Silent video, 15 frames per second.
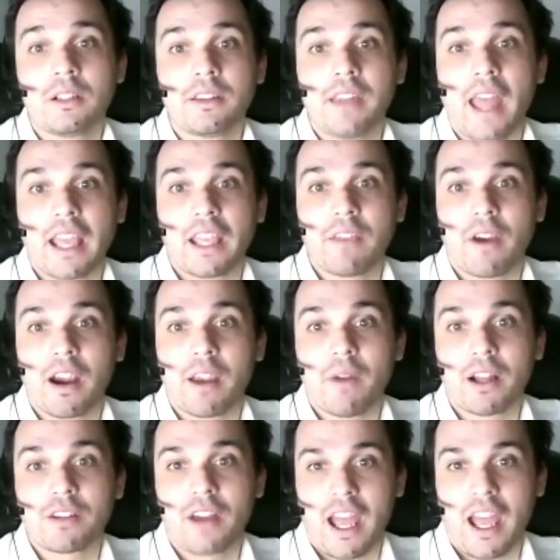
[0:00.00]
Thank you very
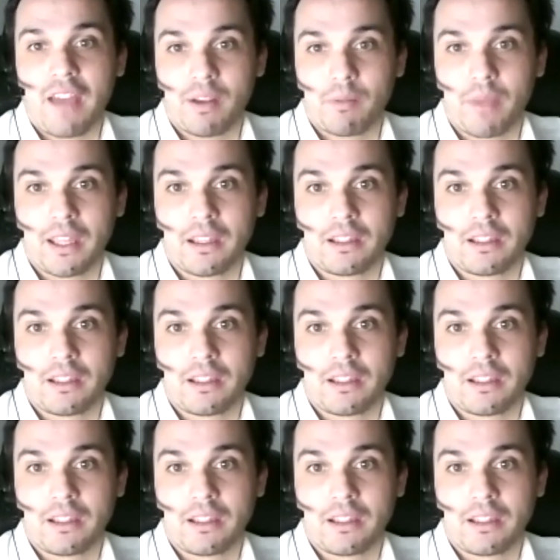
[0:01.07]
much for having me.